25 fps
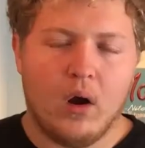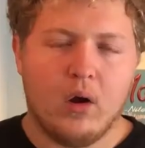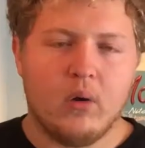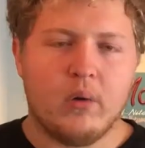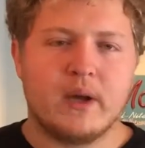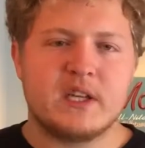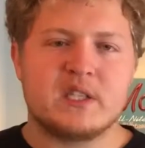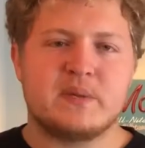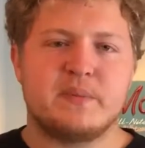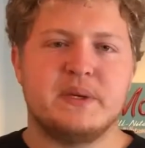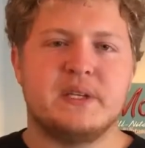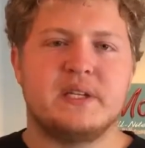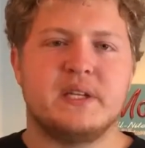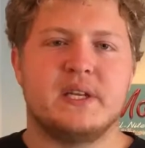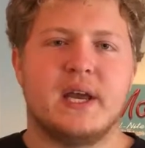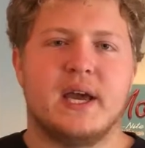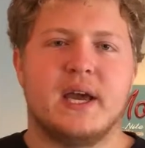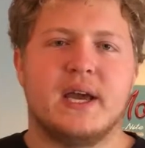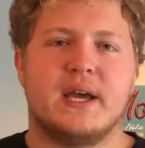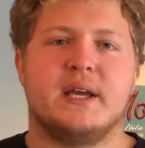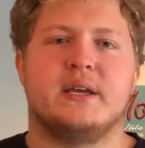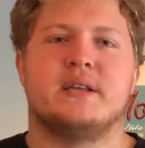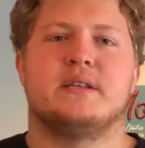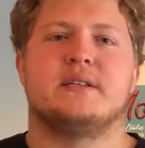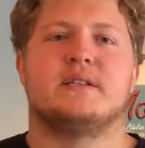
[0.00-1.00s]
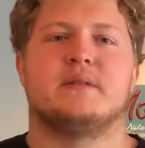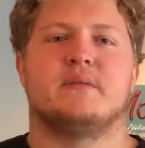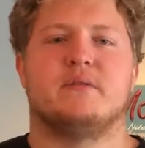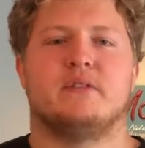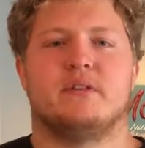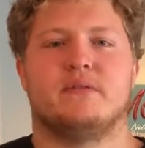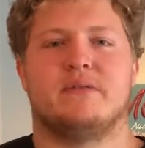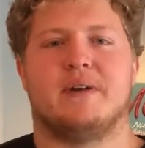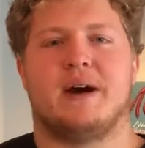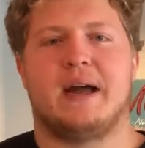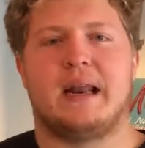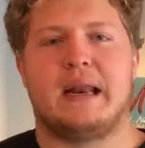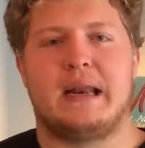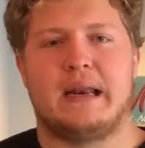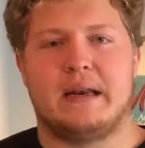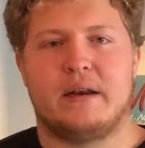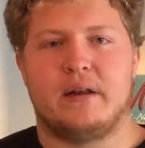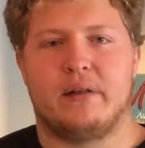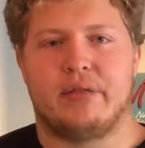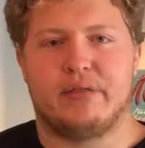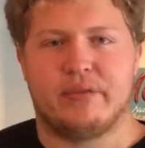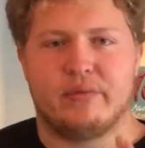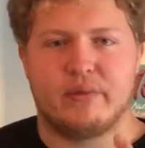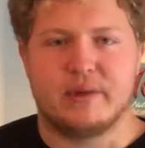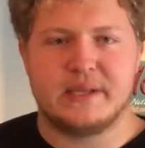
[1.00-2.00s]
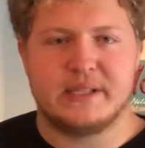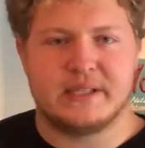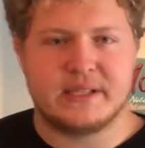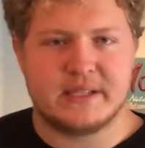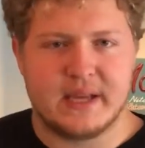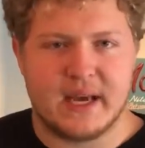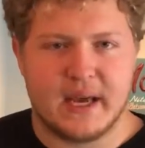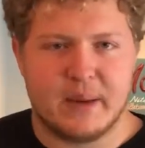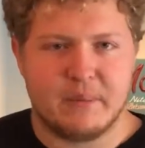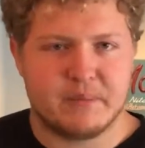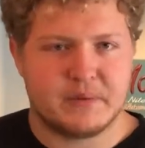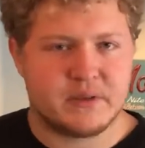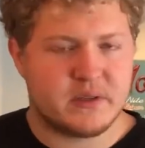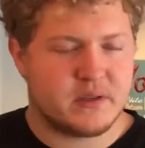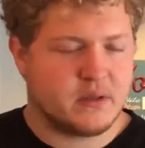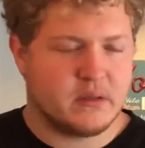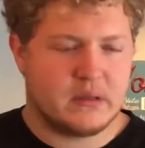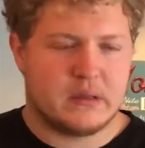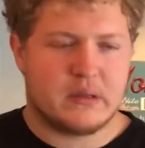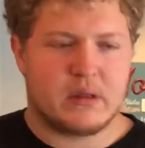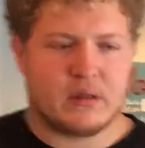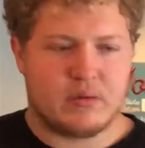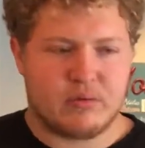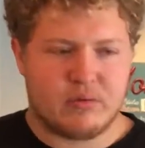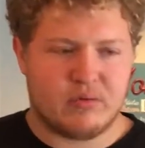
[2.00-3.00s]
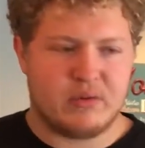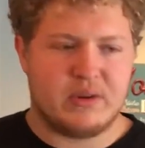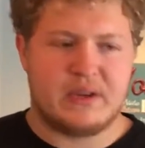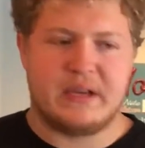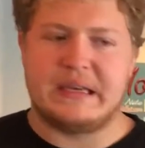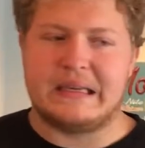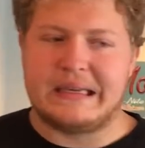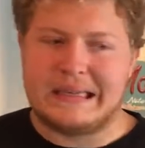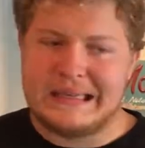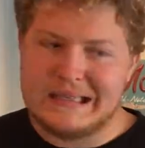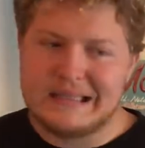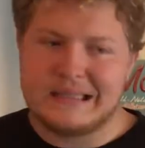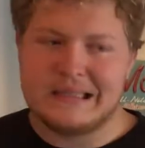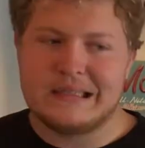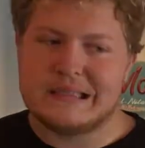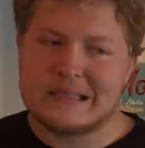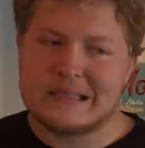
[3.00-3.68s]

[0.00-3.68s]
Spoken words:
our recipe today is divided into 3 steps, 3 easy